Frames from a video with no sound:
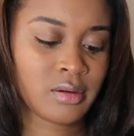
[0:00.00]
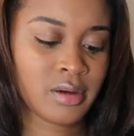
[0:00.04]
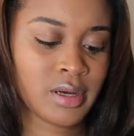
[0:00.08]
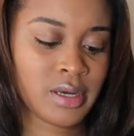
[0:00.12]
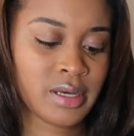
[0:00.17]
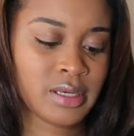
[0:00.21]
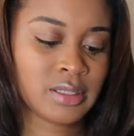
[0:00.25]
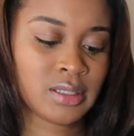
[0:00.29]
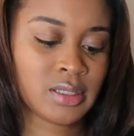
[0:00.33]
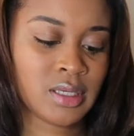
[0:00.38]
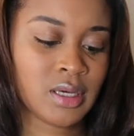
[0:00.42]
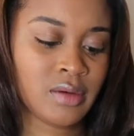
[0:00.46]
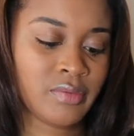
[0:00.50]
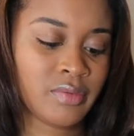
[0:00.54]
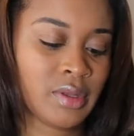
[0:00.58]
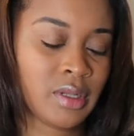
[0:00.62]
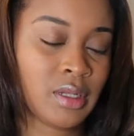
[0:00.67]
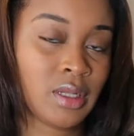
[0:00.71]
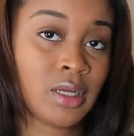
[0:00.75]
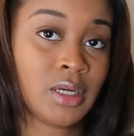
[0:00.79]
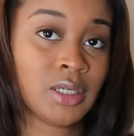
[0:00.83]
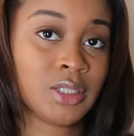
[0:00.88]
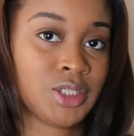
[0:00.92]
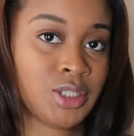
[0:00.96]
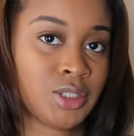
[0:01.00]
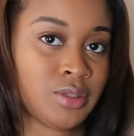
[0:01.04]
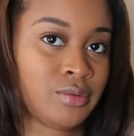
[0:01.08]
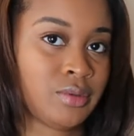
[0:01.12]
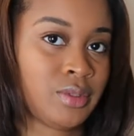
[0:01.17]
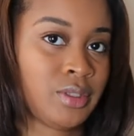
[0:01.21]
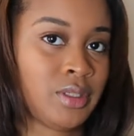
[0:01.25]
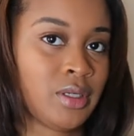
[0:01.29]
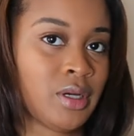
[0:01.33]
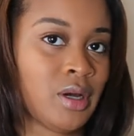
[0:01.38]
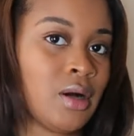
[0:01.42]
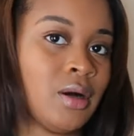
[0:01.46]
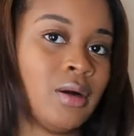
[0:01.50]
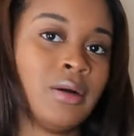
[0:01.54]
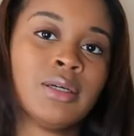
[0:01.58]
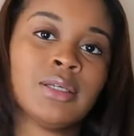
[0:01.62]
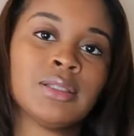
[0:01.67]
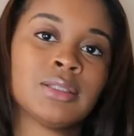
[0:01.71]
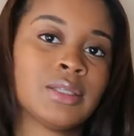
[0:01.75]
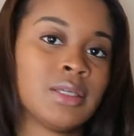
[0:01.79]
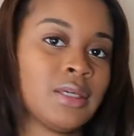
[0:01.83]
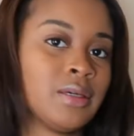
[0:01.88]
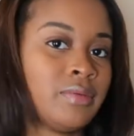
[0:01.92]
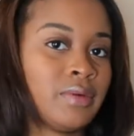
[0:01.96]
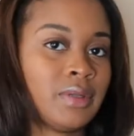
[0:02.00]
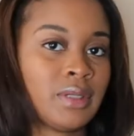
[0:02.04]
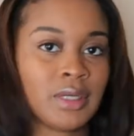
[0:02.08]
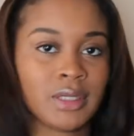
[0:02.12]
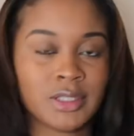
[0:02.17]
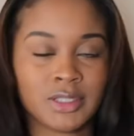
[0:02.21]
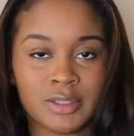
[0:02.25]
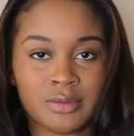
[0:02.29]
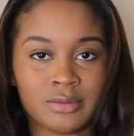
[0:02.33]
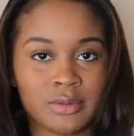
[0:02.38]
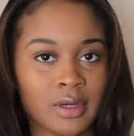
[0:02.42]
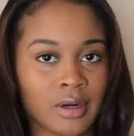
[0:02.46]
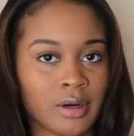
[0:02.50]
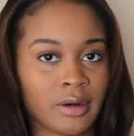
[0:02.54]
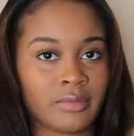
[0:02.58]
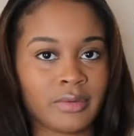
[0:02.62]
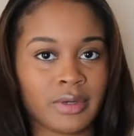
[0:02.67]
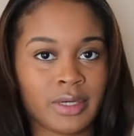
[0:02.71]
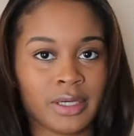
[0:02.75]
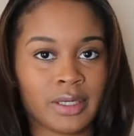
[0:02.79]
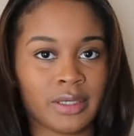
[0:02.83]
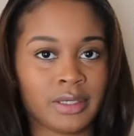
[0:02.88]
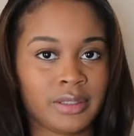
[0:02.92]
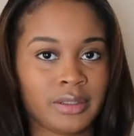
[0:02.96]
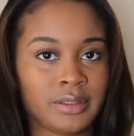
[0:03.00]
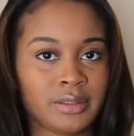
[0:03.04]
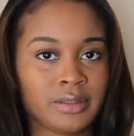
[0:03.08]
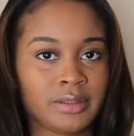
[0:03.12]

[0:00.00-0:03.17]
It's giving luxury, y'all. It's giving luxury already.